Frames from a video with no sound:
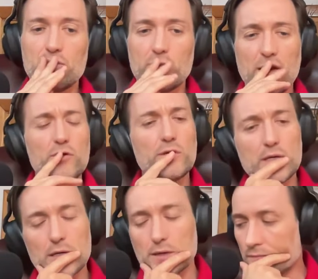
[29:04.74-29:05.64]
whenever you
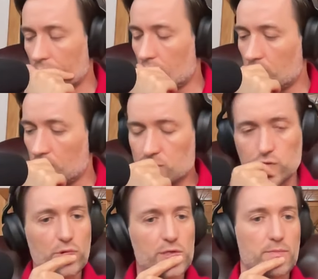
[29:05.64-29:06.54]
hear
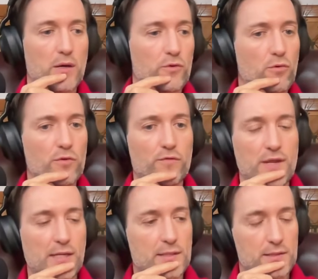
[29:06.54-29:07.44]
stories about the growth of
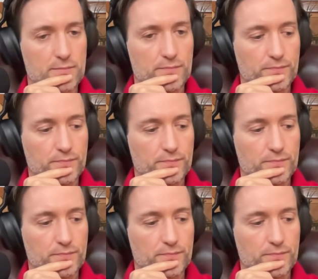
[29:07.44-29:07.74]
Nazism,